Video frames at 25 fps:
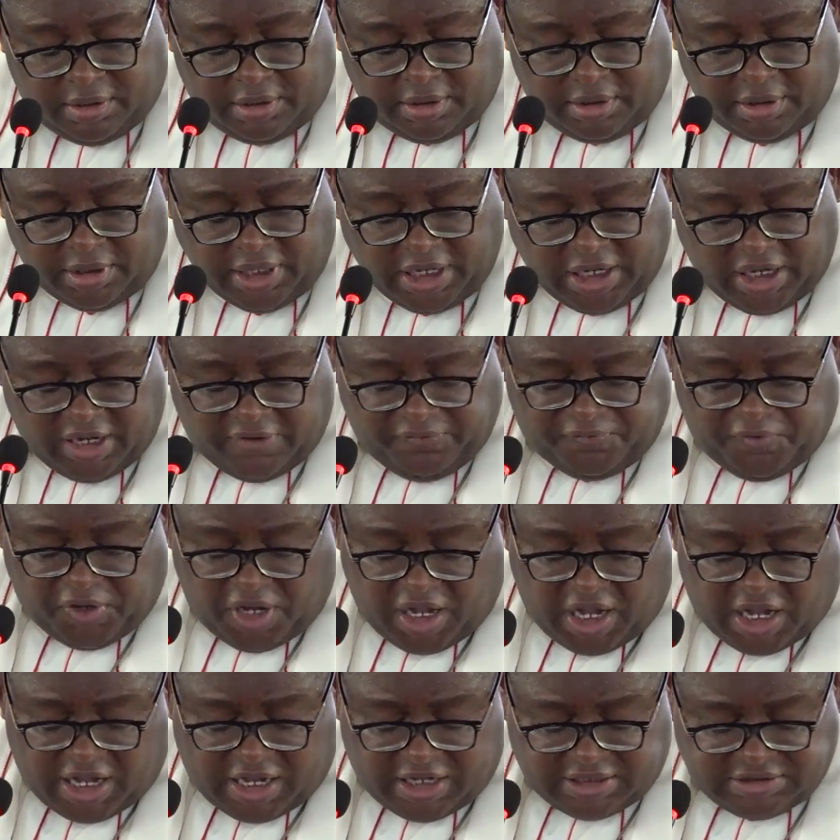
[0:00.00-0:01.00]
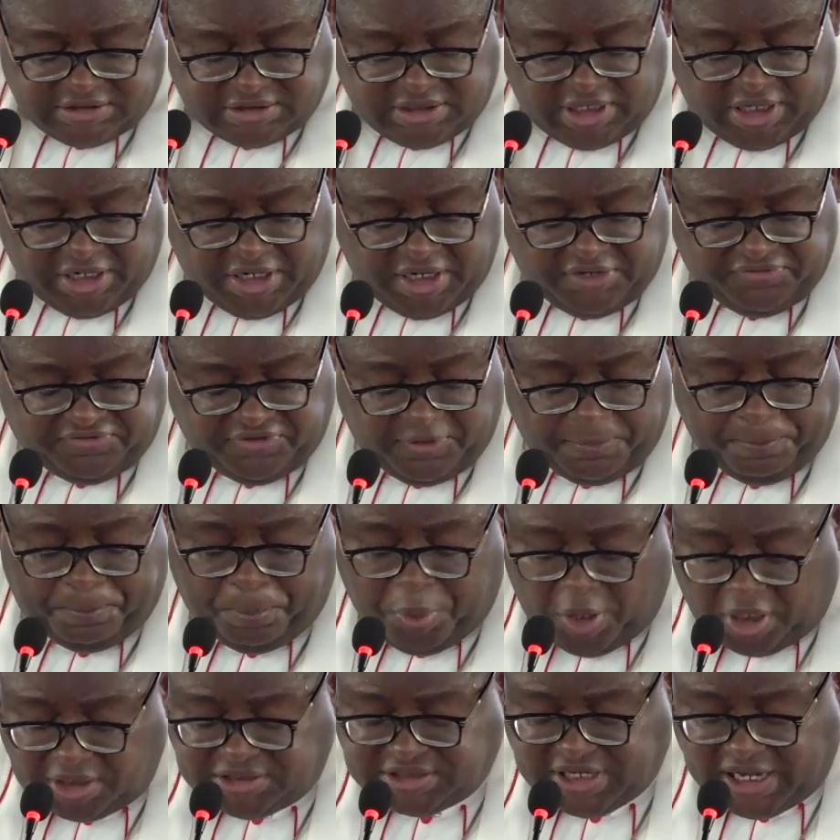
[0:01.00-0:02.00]
Then, of course, it is
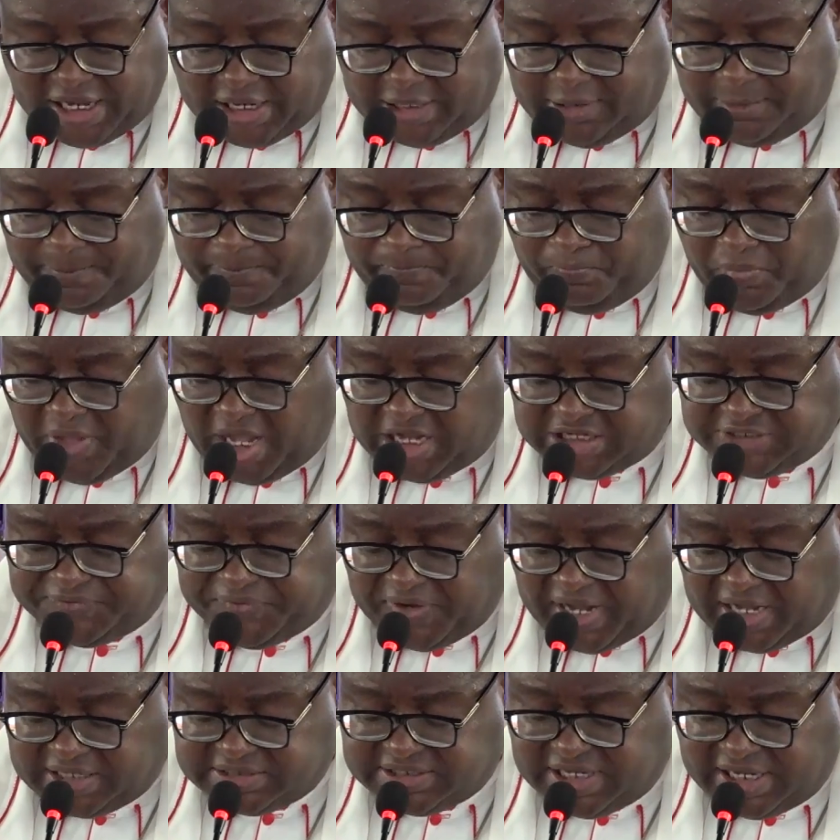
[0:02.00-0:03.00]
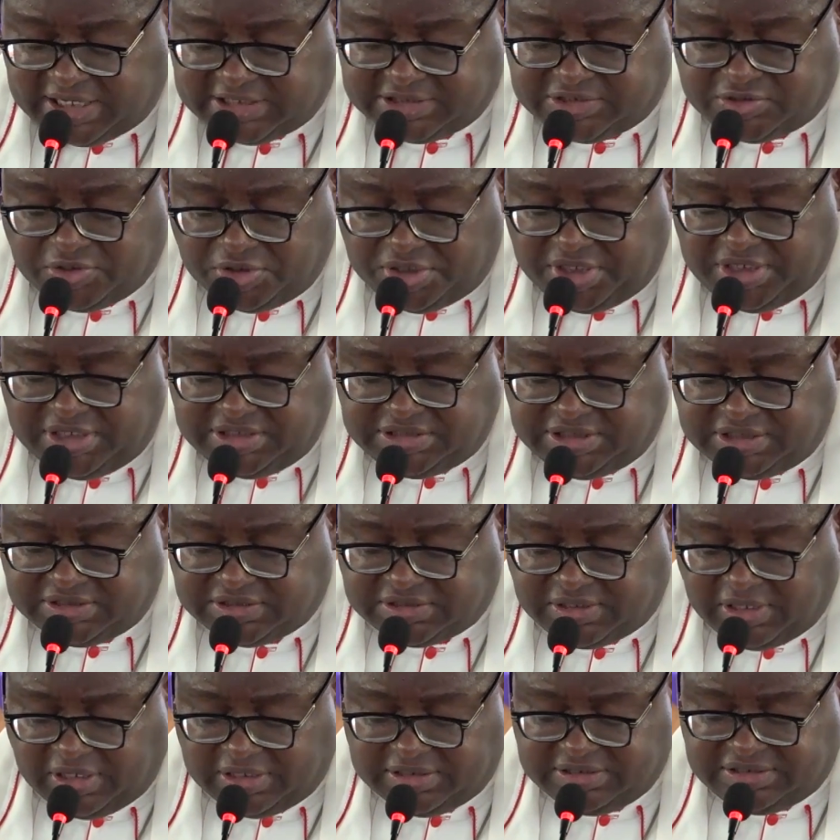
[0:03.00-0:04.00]
important, as far as their studies is
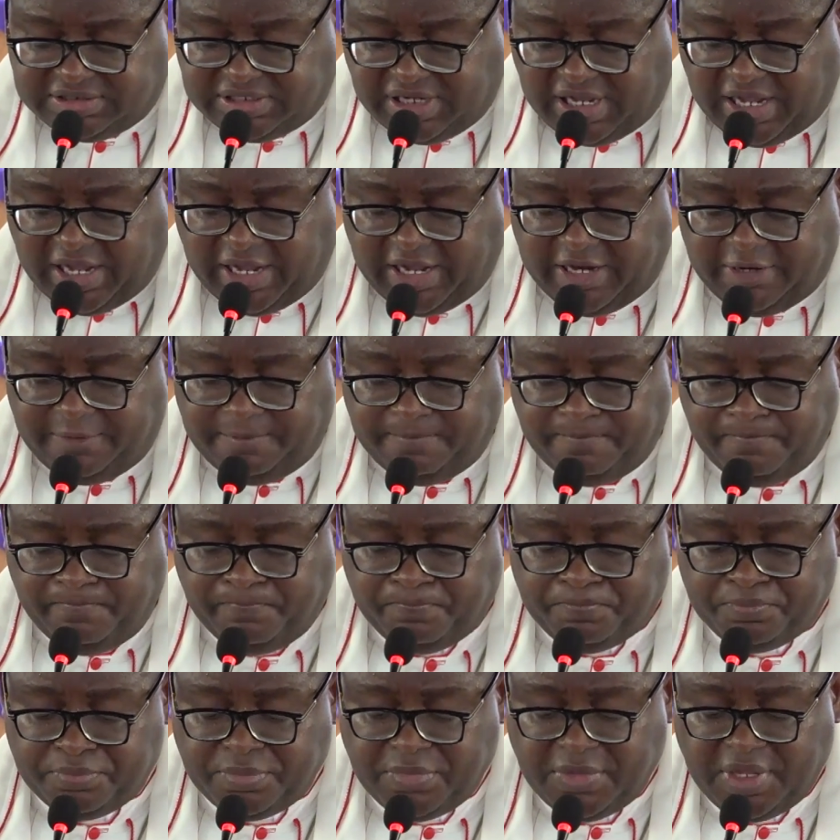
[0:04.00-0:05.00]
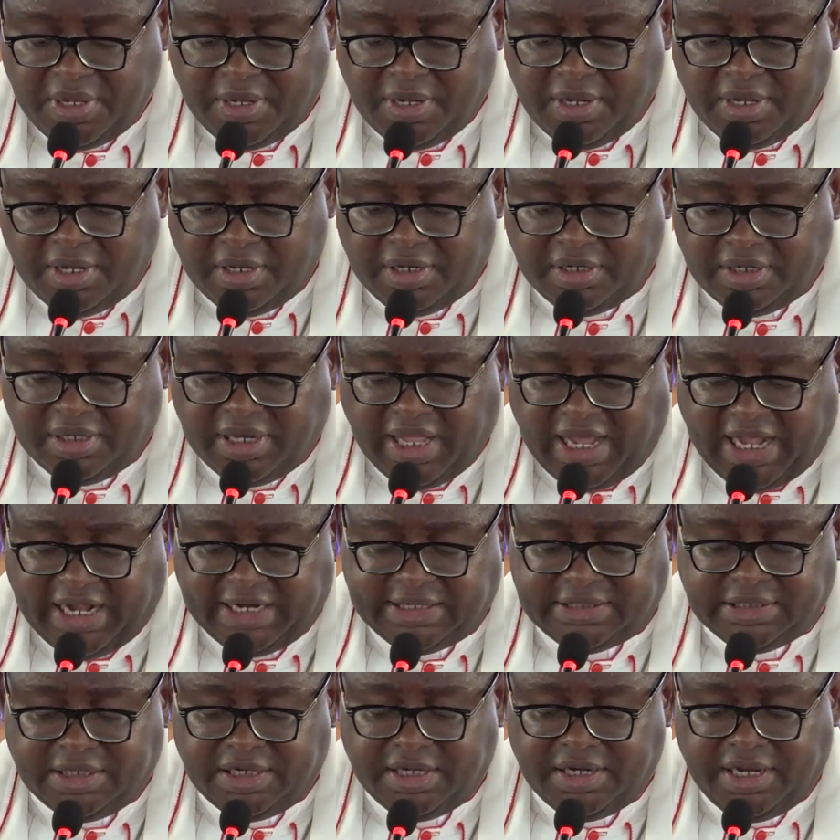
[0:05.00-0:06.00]
concerned,
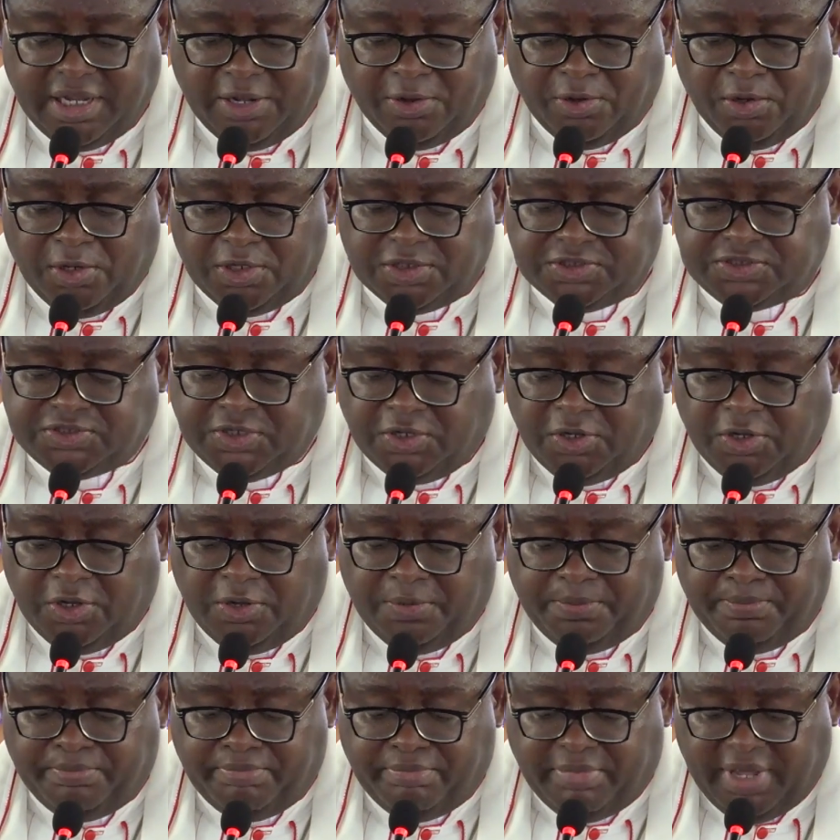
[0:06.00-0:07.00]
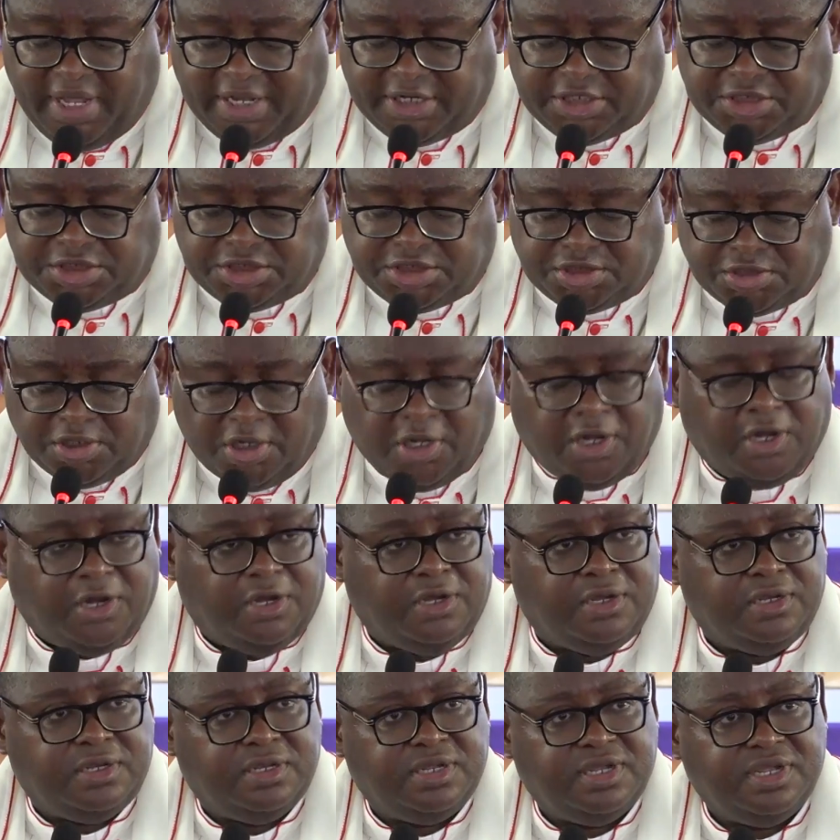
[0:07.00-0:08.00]
that they also make
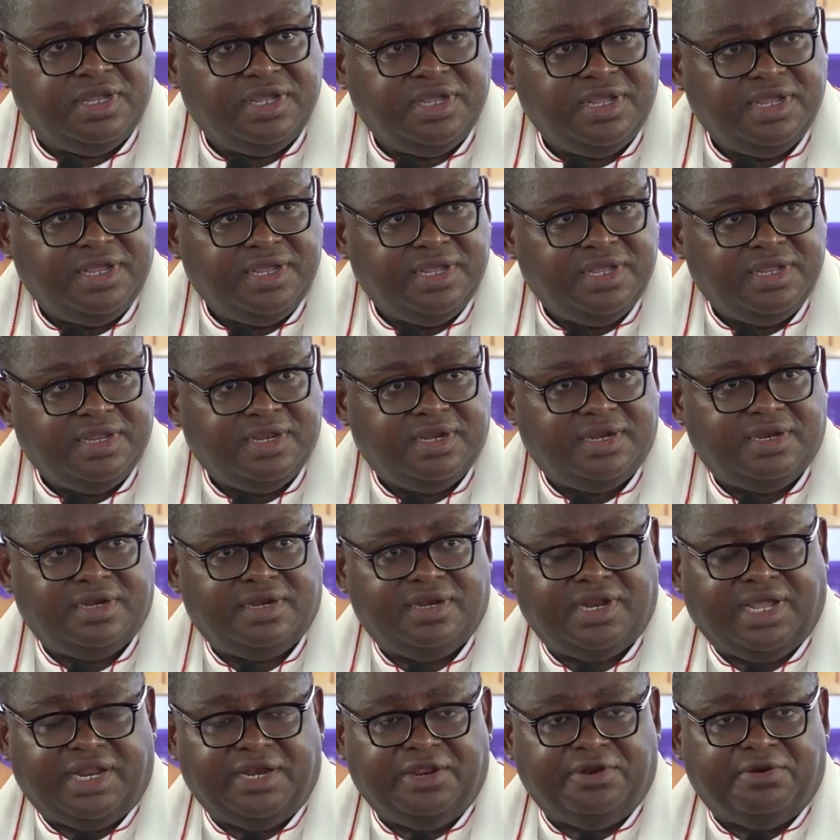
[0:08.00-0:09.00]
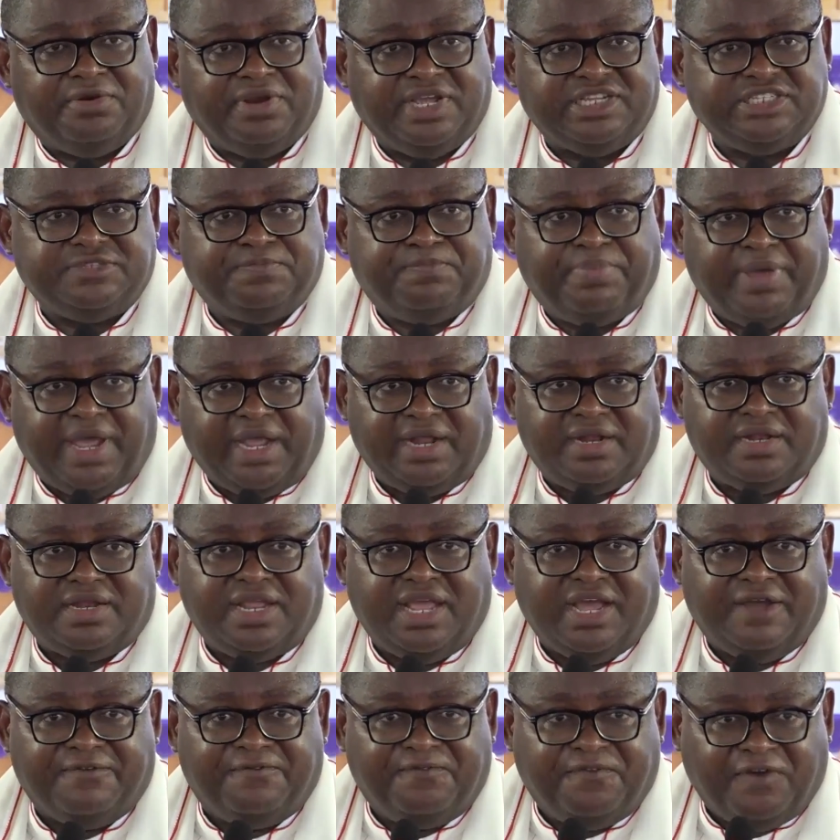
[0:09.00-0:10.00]
sure that they respect
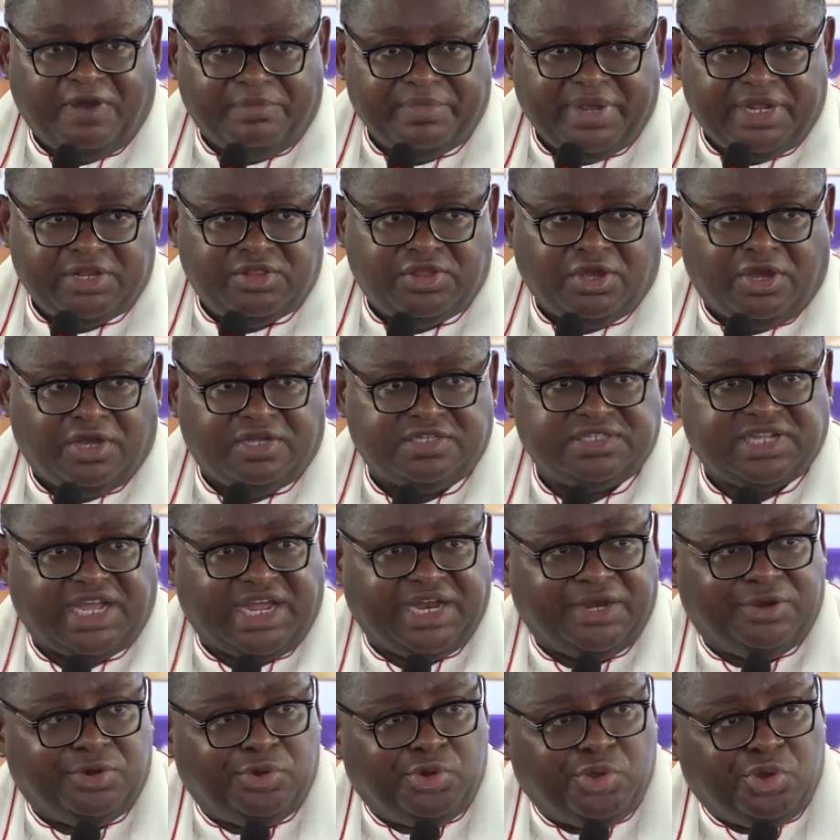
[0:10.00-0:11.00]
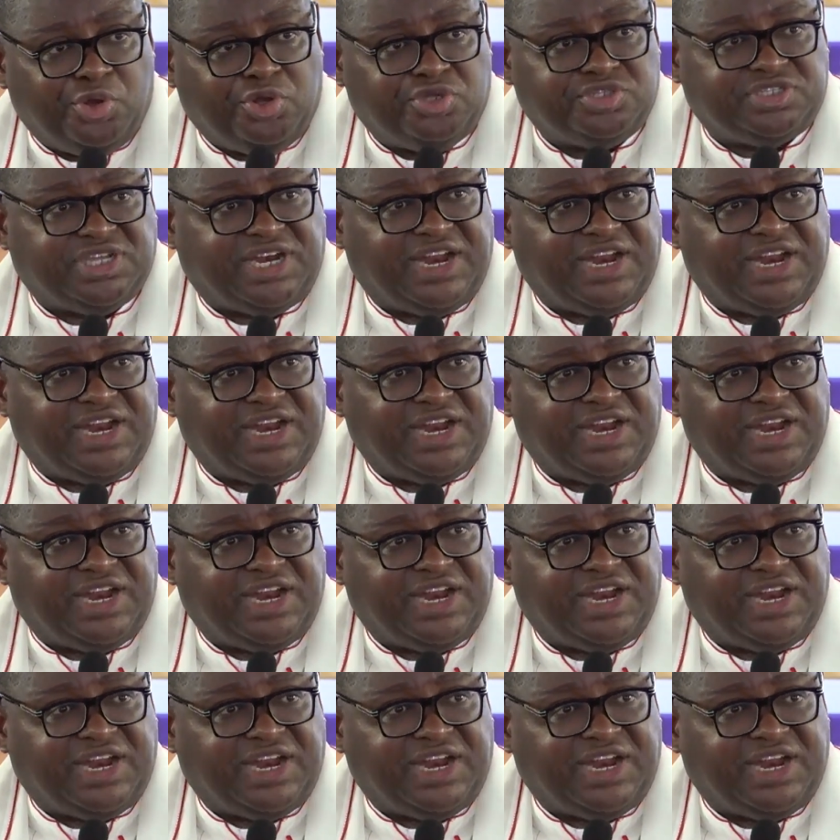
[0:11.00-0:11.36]
their formators and those that